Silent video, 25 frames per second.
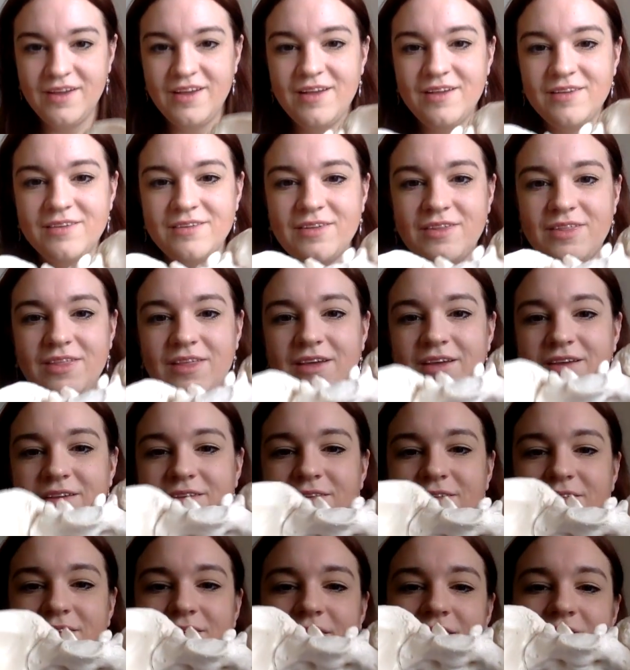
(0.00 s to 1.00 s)
So
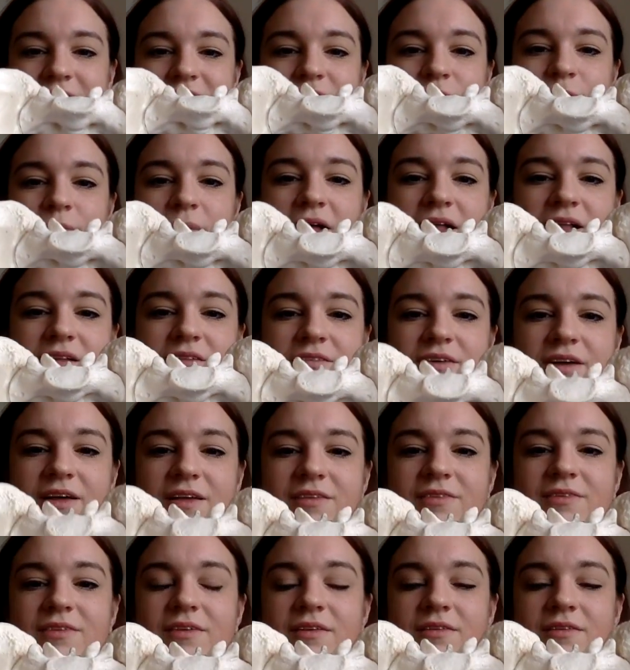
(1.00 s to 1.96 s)
this is a pelvis.